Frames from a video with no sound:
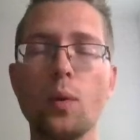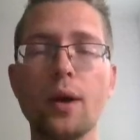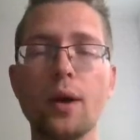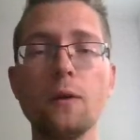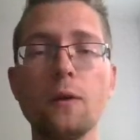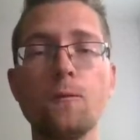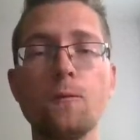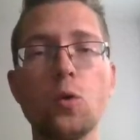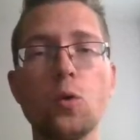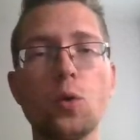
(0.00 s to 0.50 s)

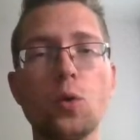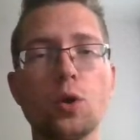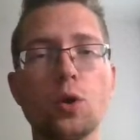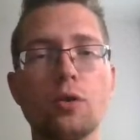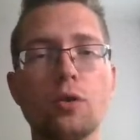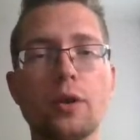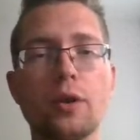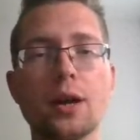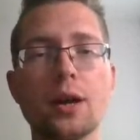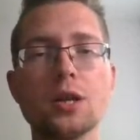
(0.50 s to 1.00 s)
Without
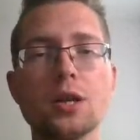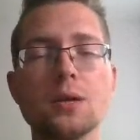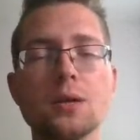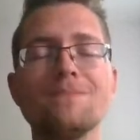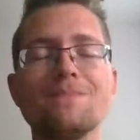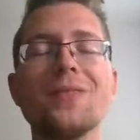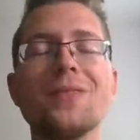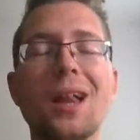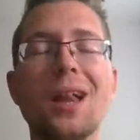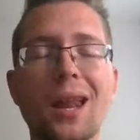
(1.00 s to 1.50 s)
further
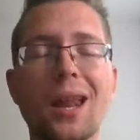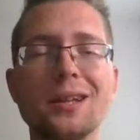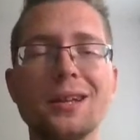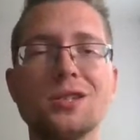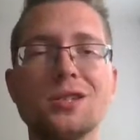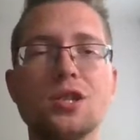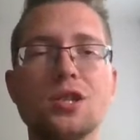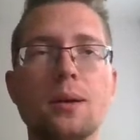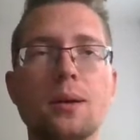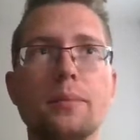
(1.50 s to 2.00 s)
introduction,
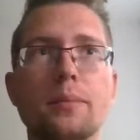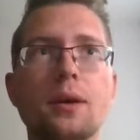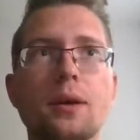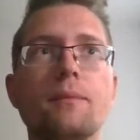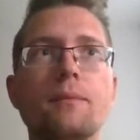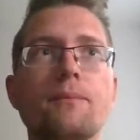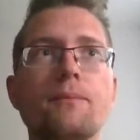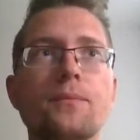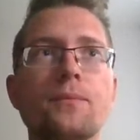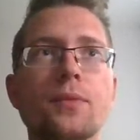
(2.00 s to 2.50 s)
let's jump
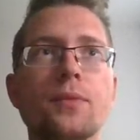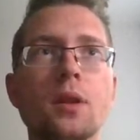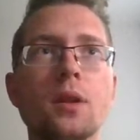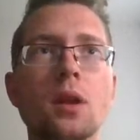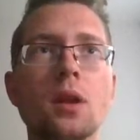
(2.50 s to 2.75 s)
in.